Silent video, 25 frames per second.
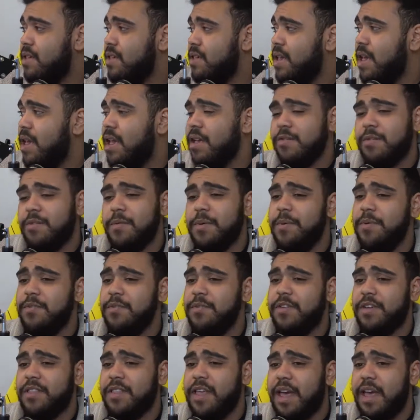Yeah, so maybe
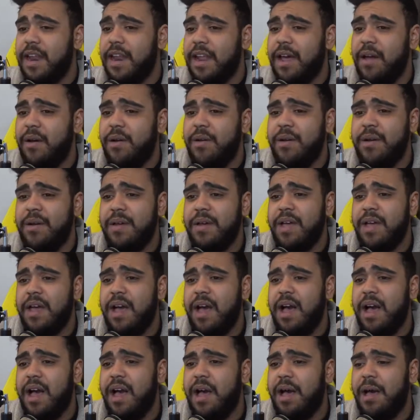check that out.
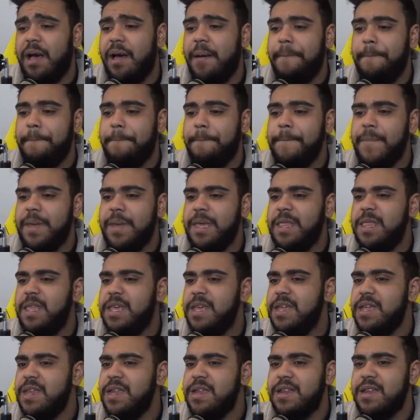And
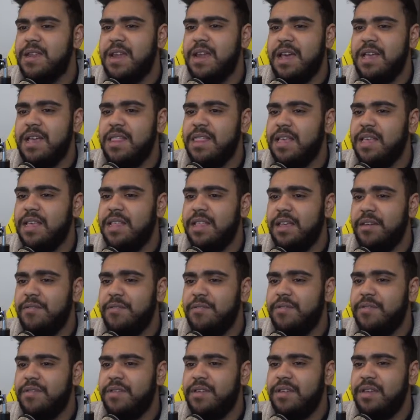then I think
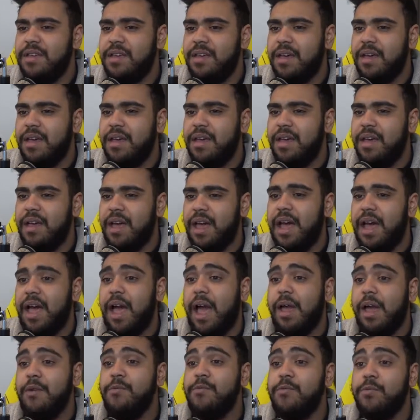definitely,
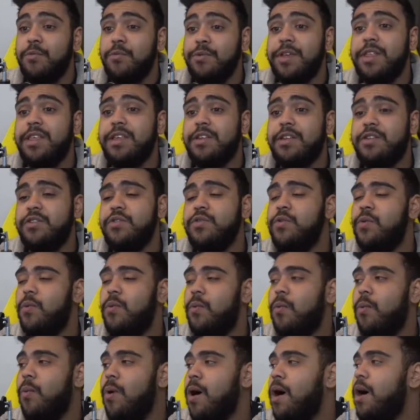I really do
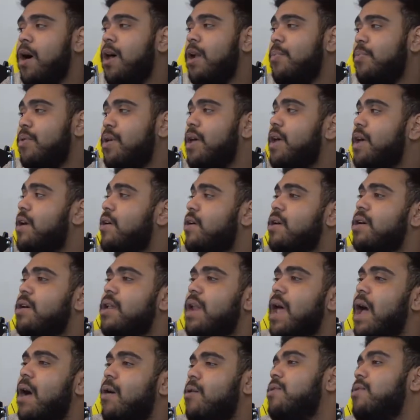want to play Hood
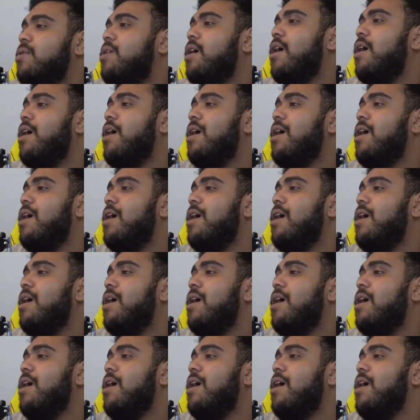Outlaw.